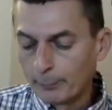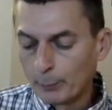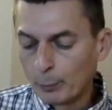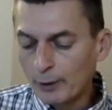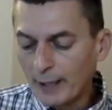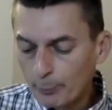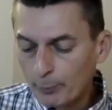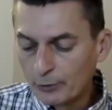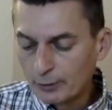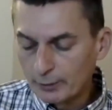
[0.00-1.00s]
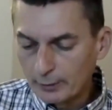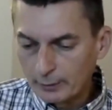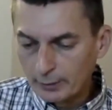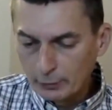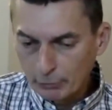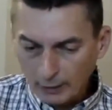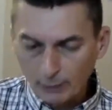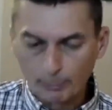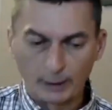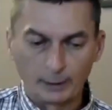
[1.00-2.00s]
But what happened
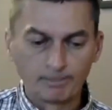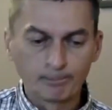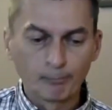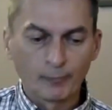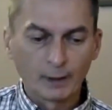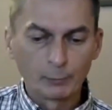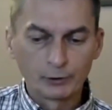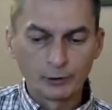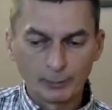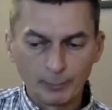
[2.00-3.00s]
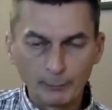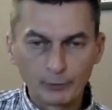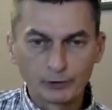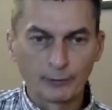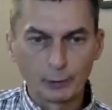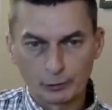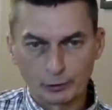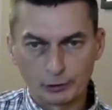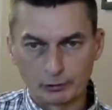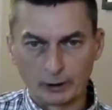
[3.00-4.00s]
incredibly was that the members of the
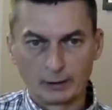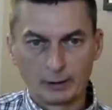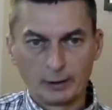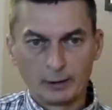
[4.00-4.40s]
orchestra